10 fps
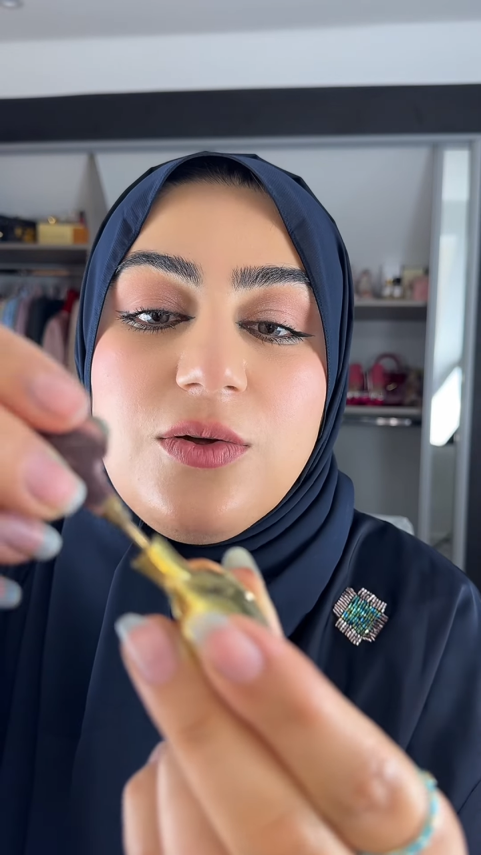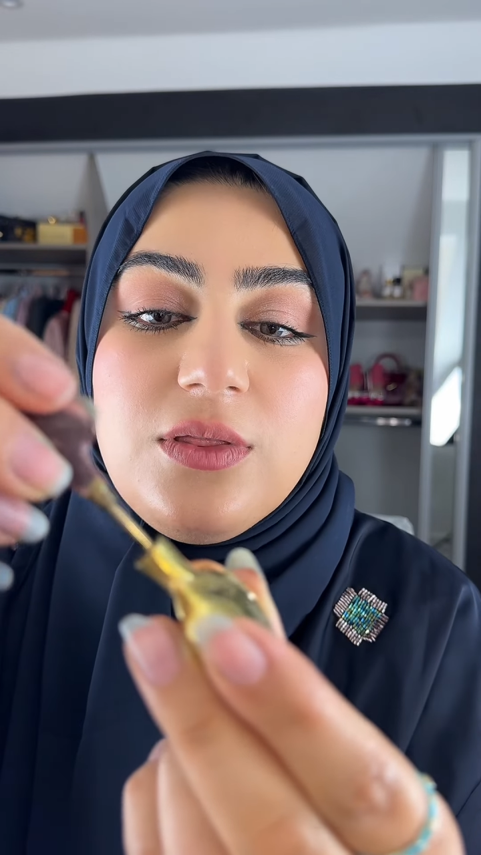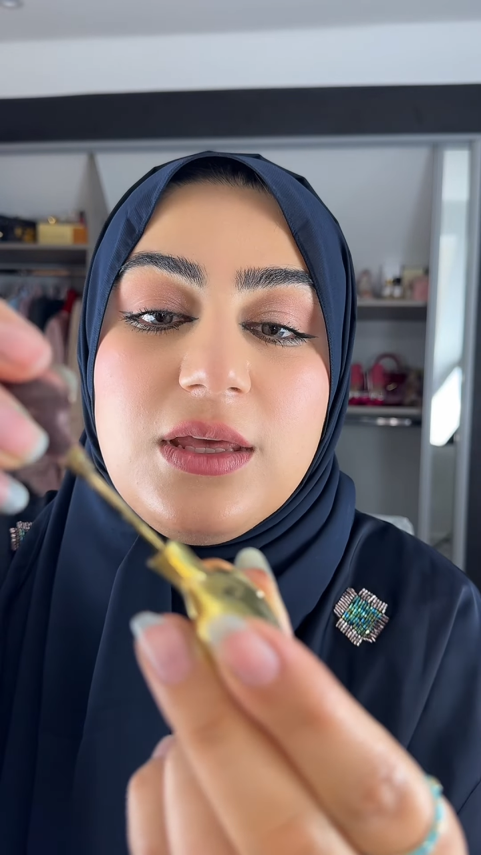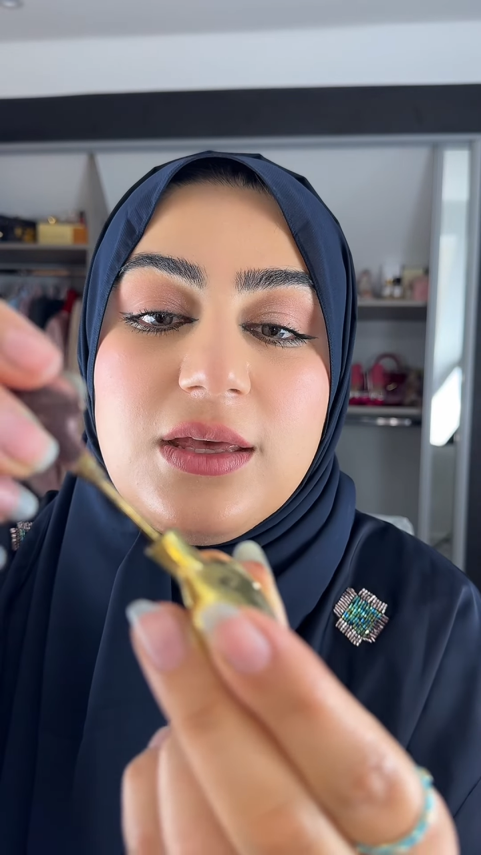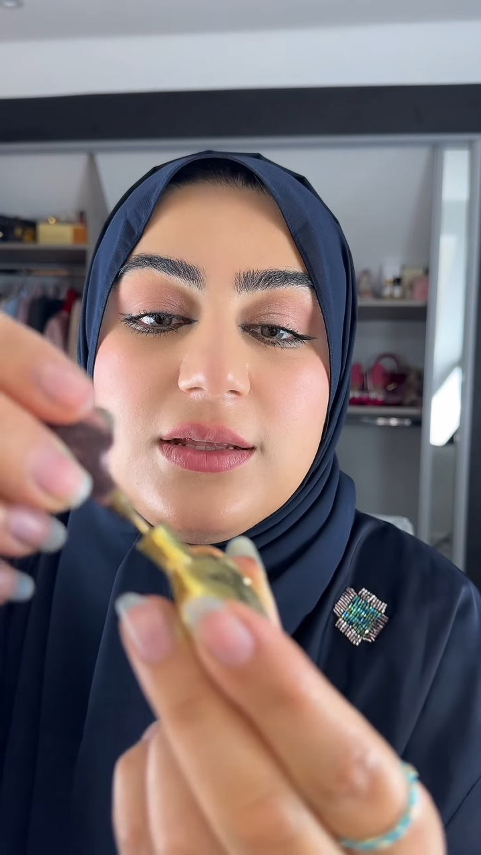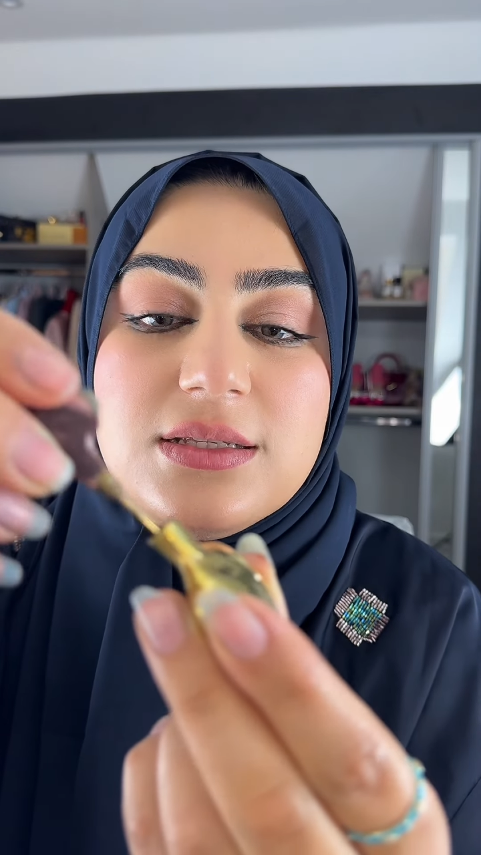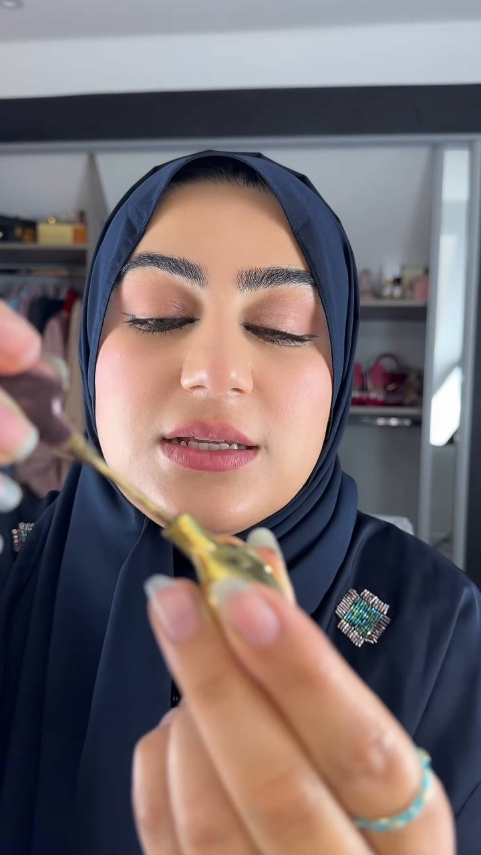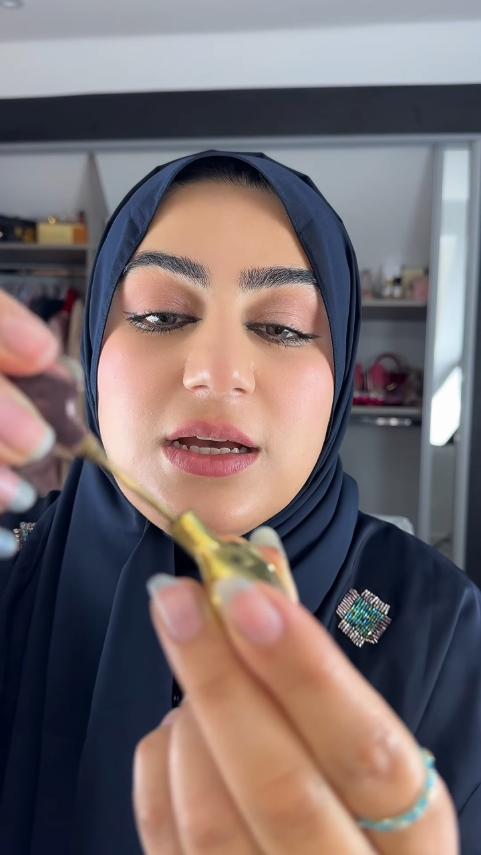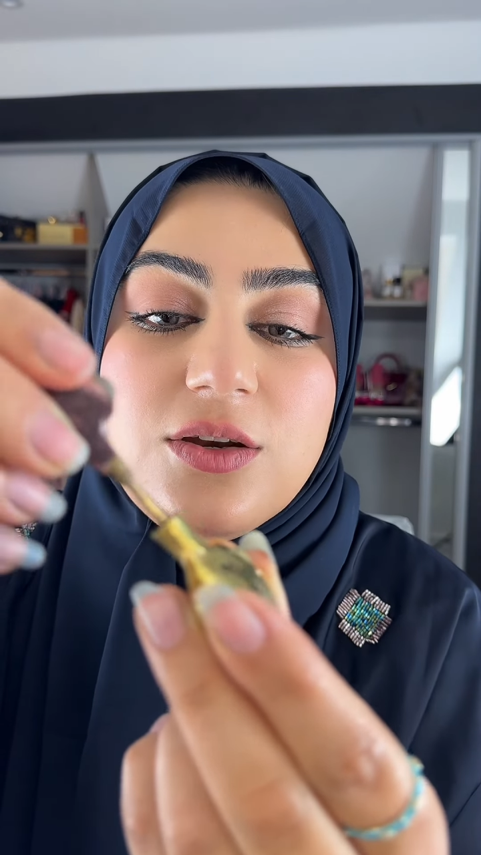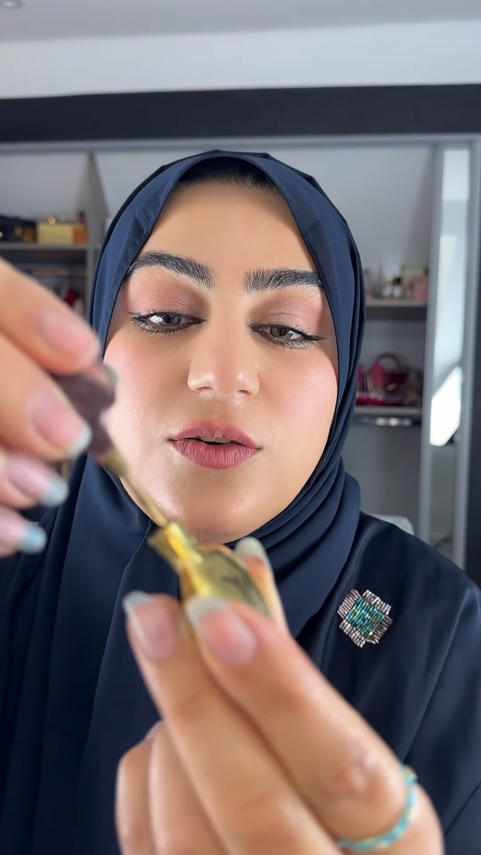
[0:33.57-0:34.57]
on the
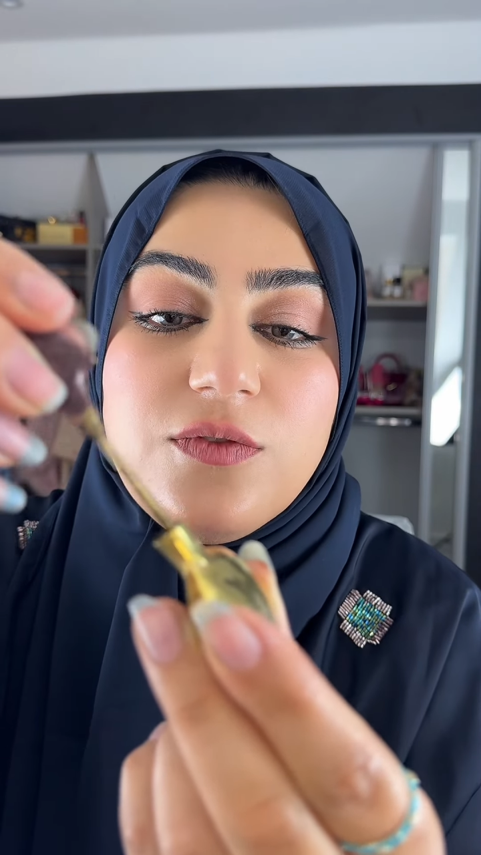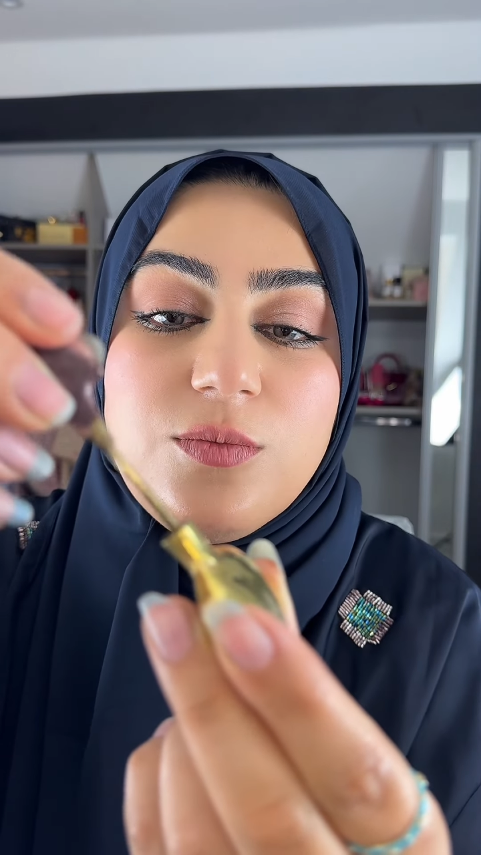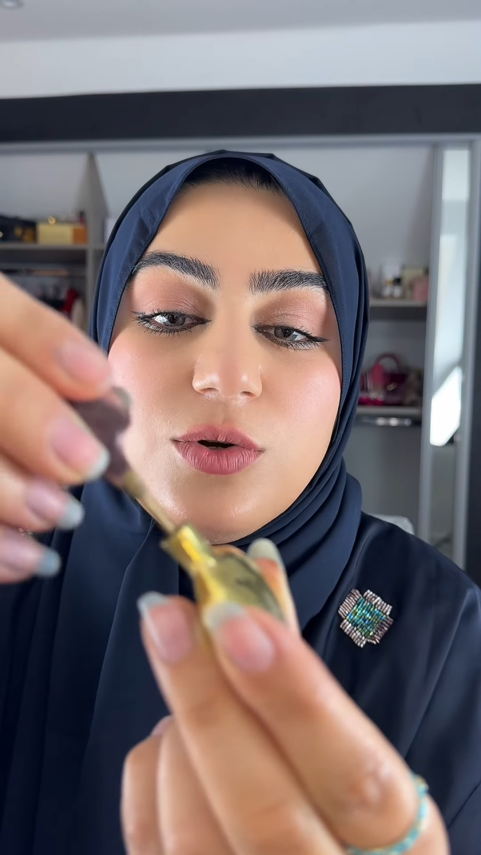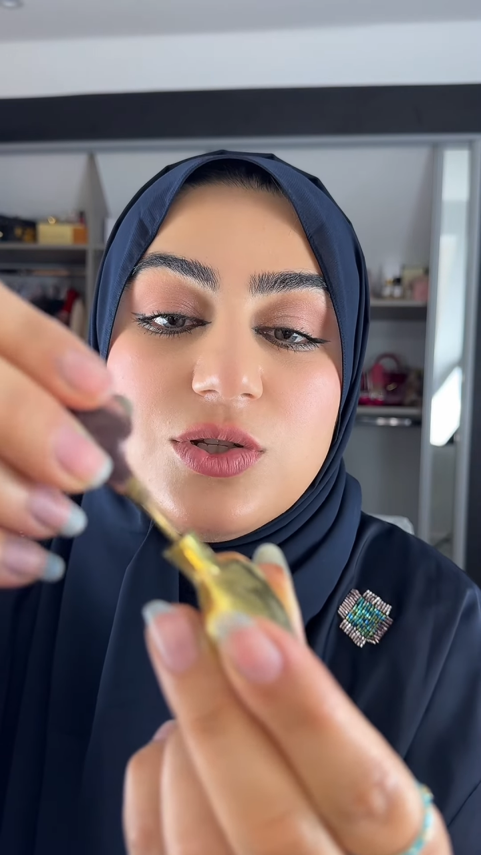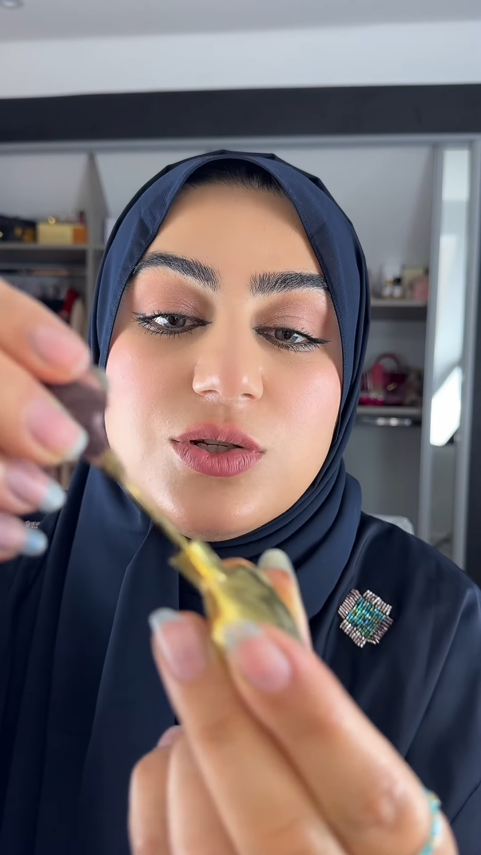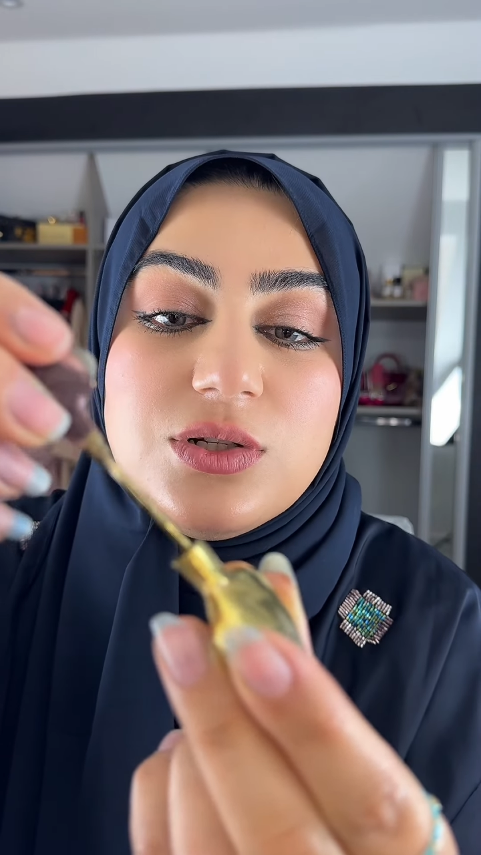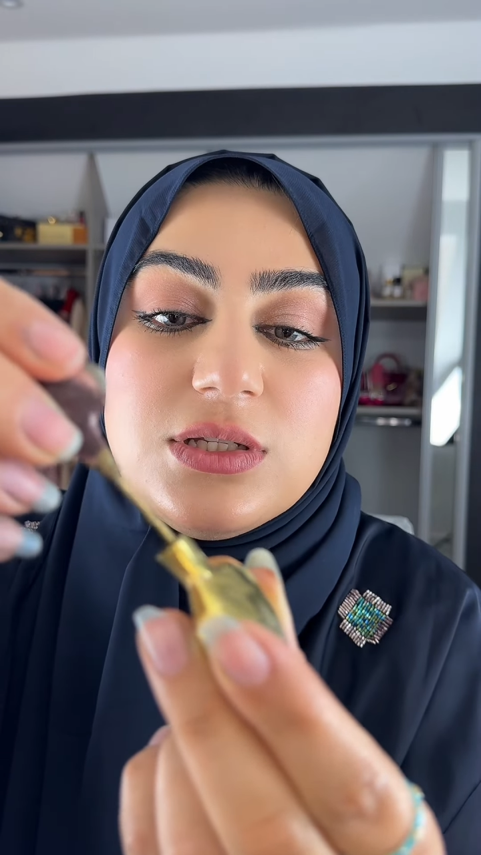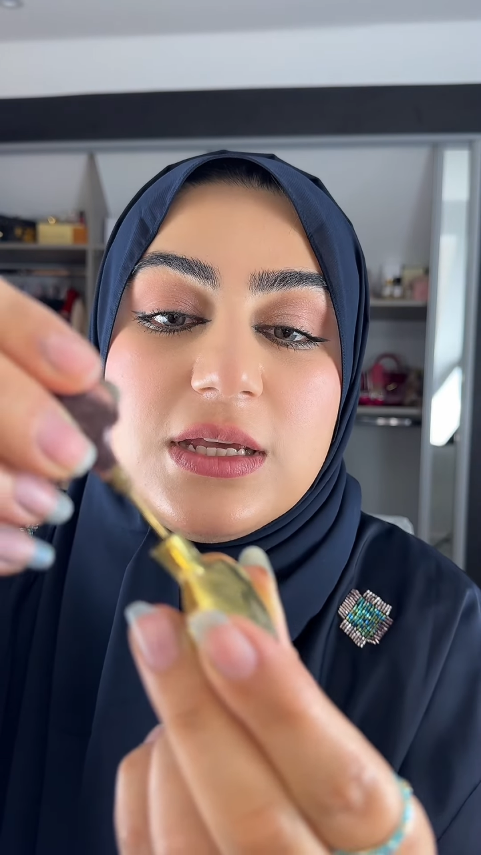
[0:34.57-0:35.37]
inside of the bottle